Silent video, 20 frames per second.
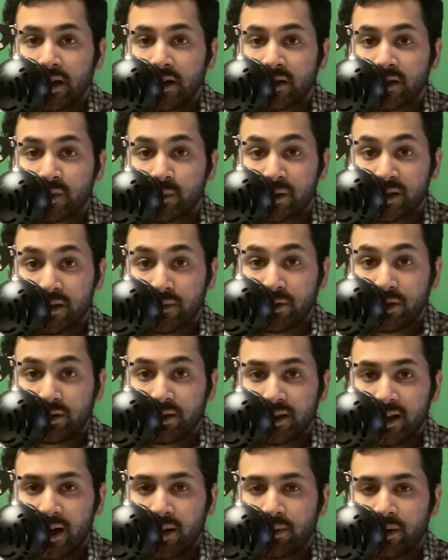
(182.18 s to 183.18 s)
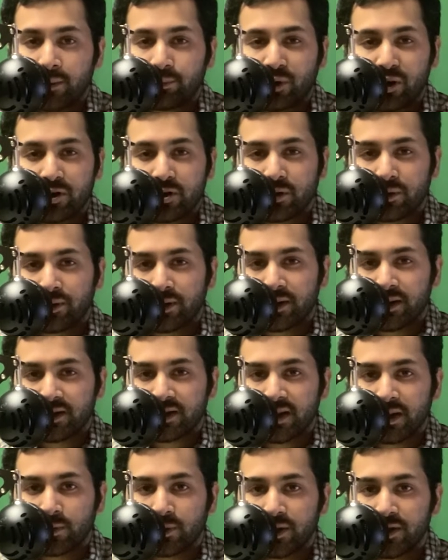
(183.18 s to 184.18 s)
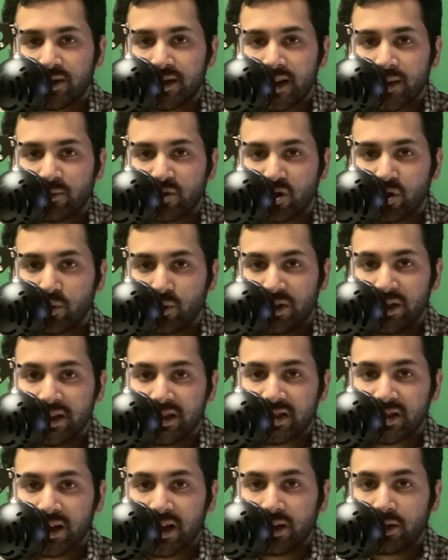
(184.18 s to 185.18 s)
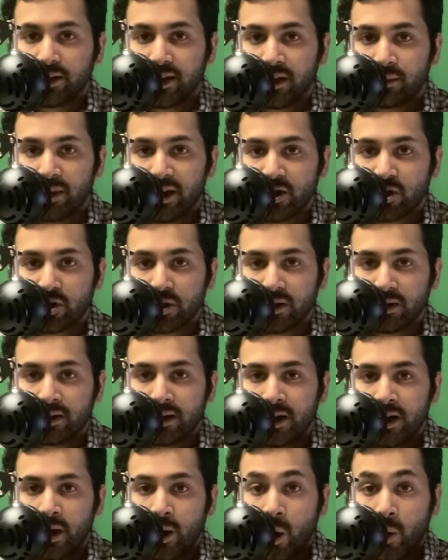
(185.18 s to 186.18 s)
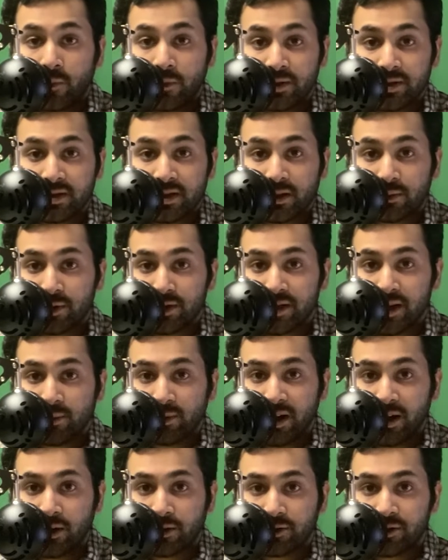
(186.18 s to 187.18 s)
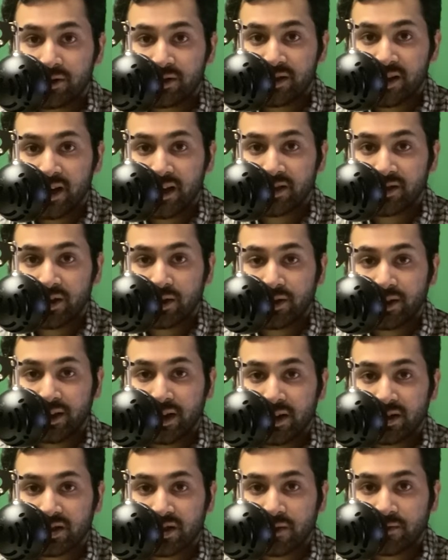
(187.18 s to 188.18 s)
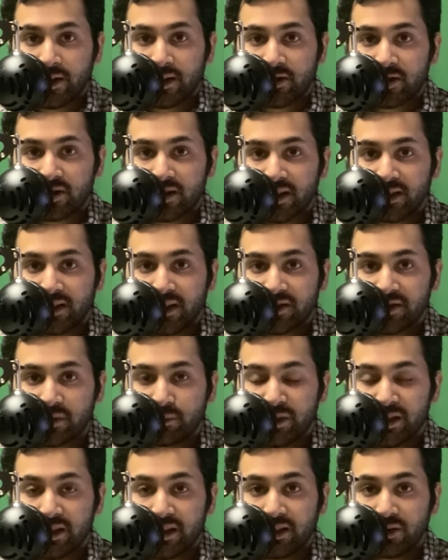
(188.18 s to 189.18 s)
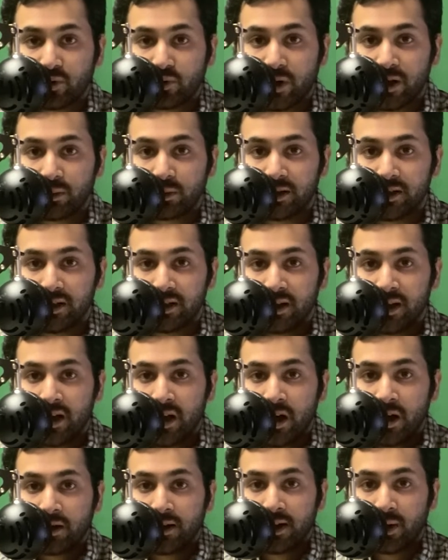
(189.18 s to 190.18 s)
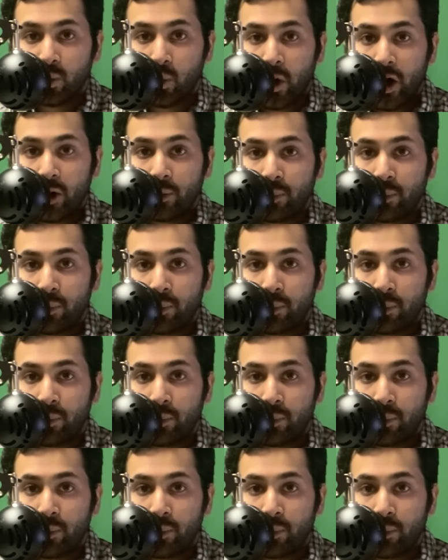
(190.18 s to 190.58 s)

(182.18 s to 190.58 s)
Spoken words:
specifically. I'm pretty sure they're going to stick with the same 2D style animation, hopefully stick with the same character designs, all that kind of stuff. I just think that's going to be incredibly like well